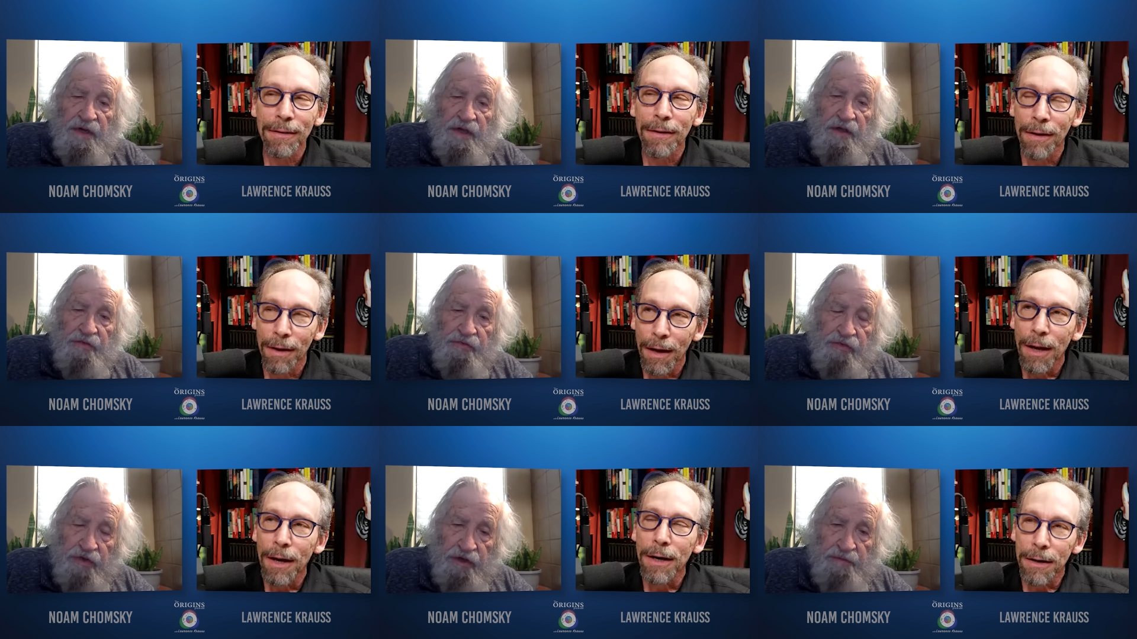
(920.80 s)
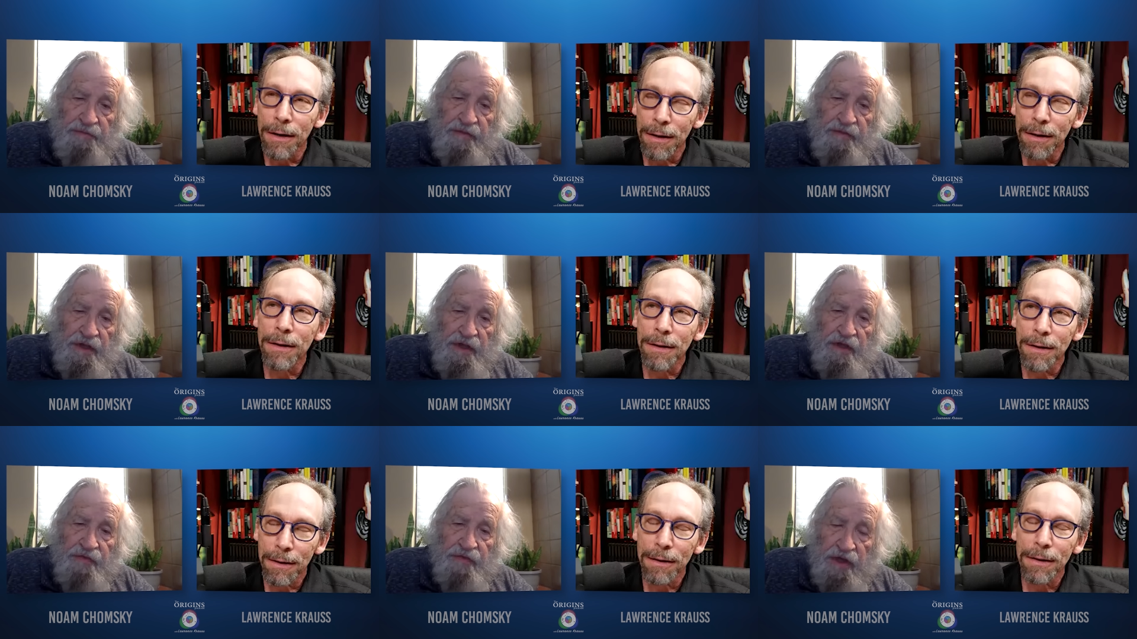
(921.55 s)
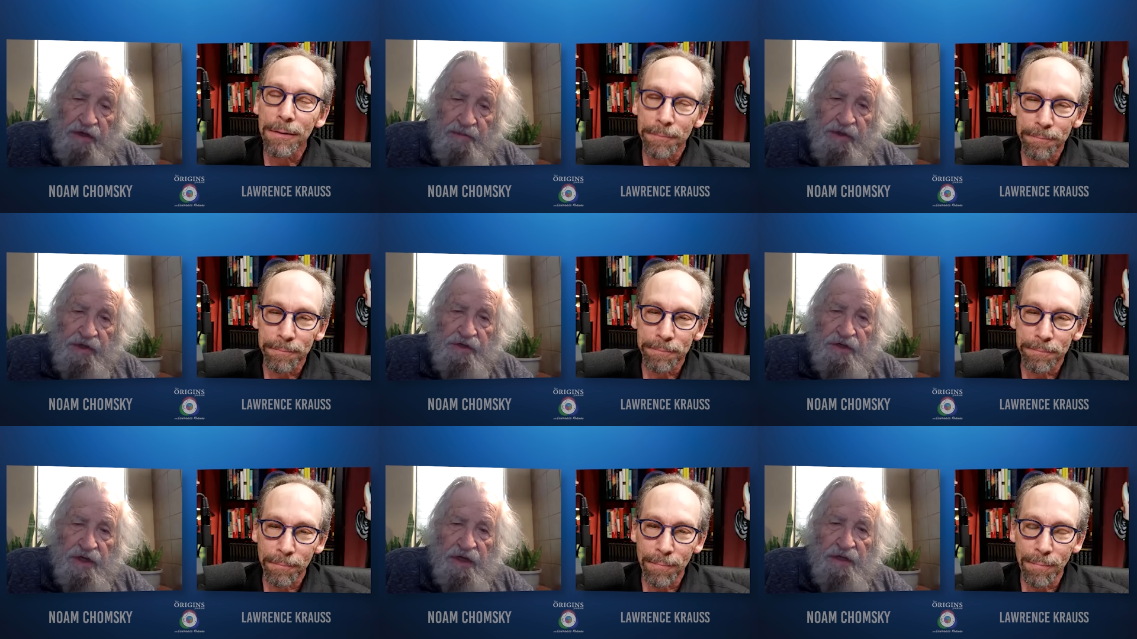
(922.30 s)
Speaker 1: If uh, if they
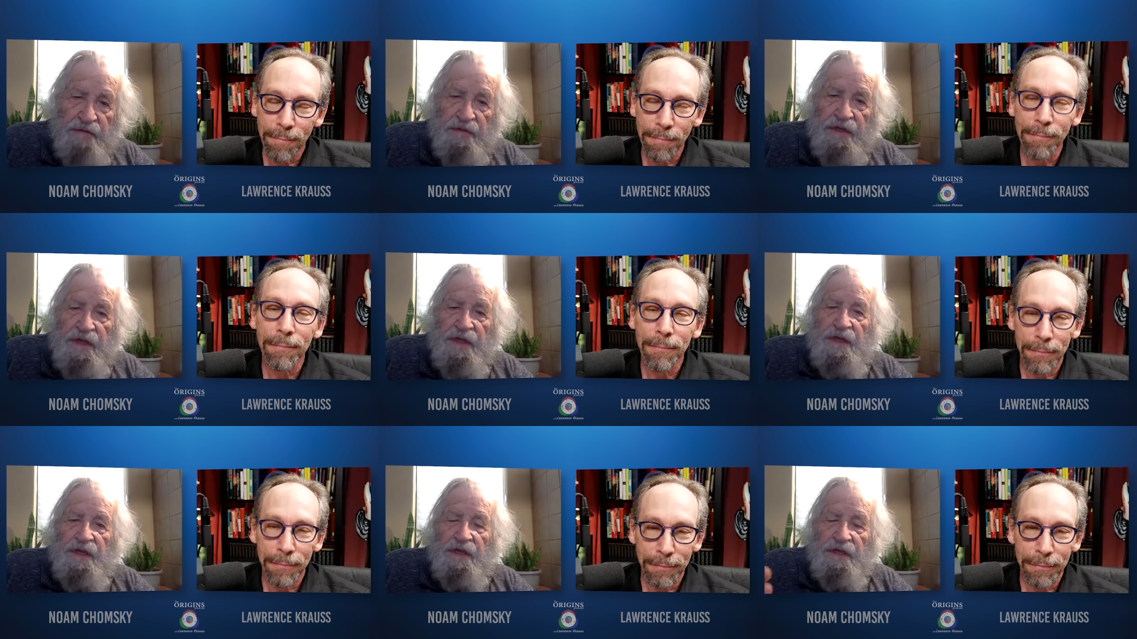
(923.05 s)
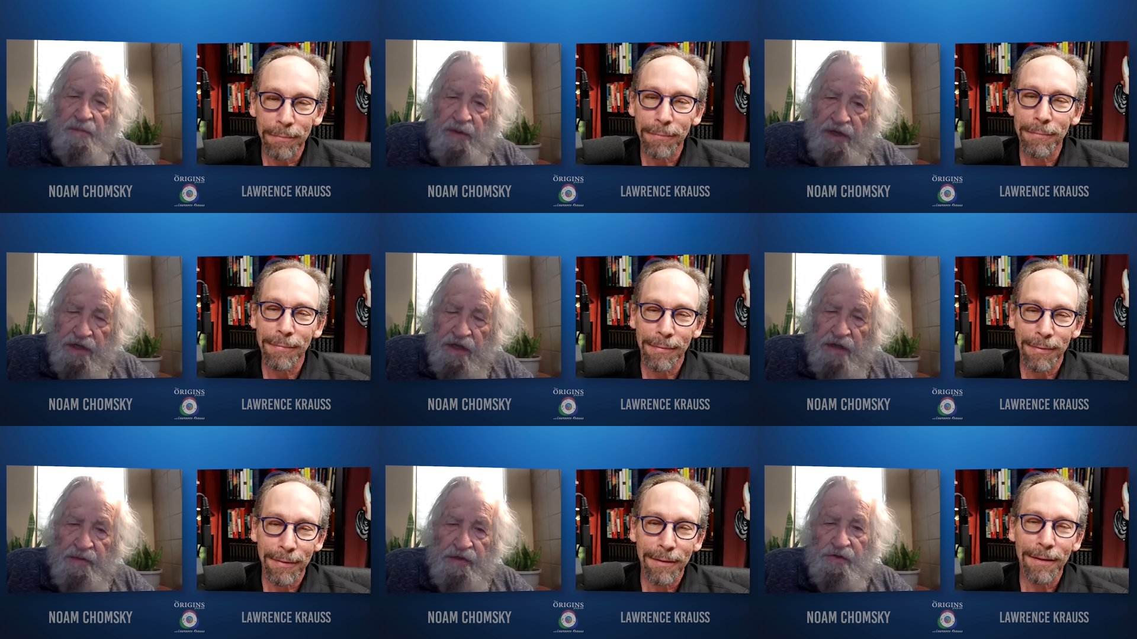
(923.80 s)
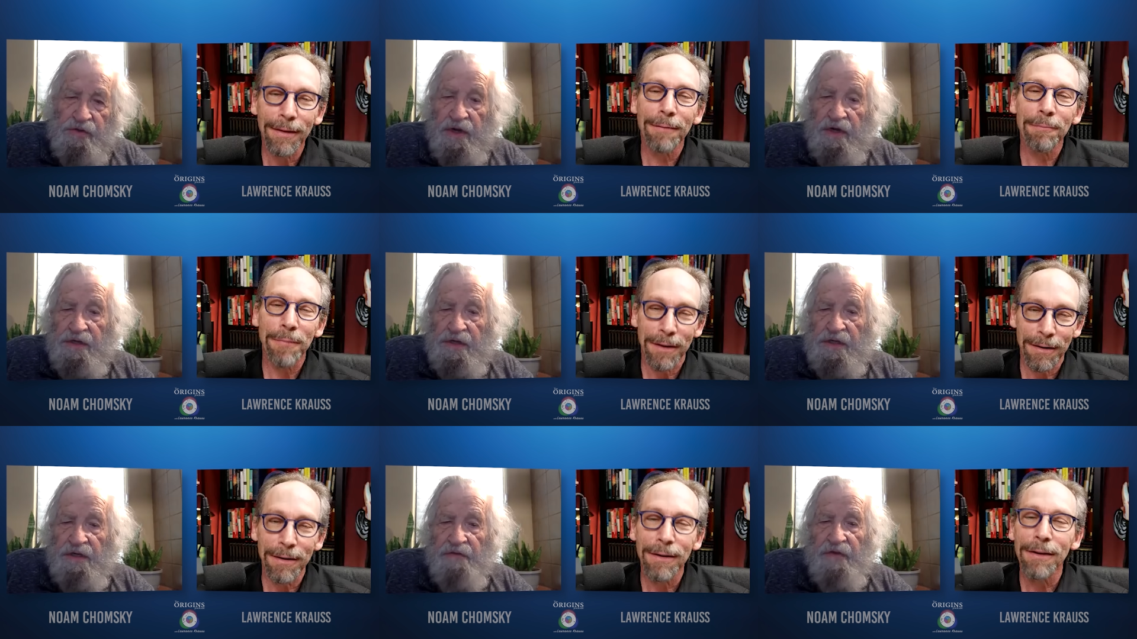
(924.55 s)
capitulate, it'll be a
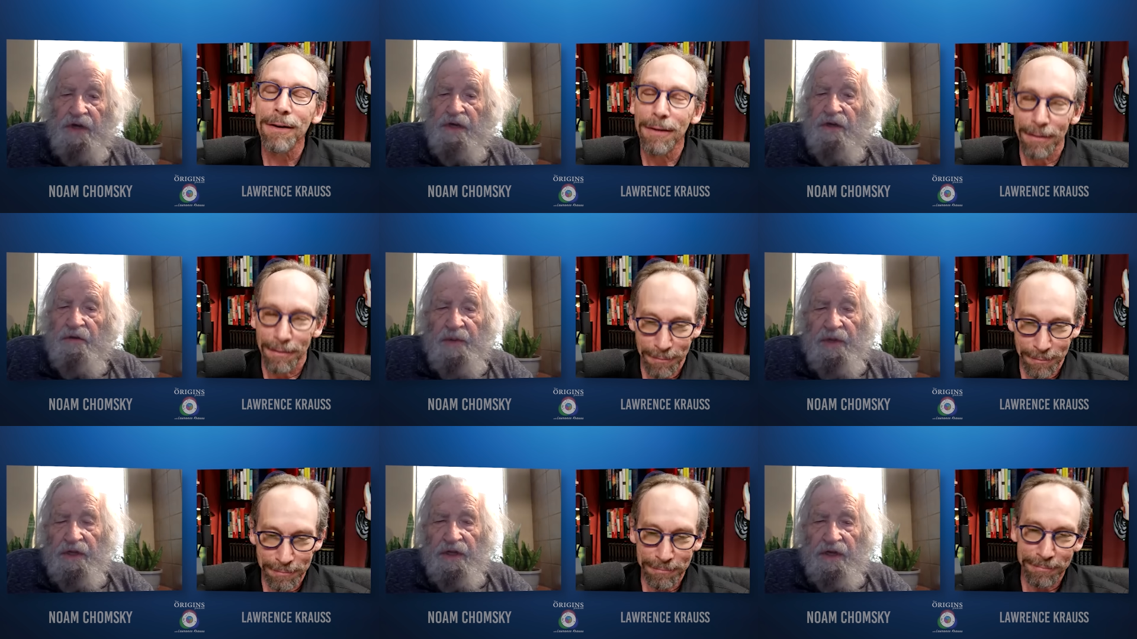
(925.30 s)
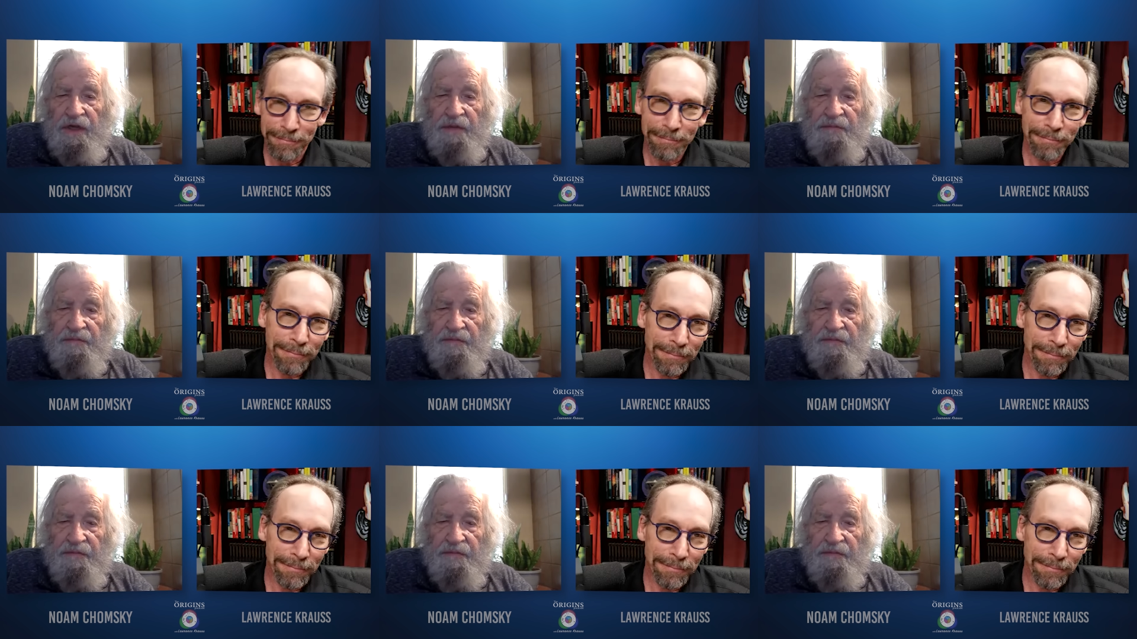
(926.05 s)
demonstration of our nobility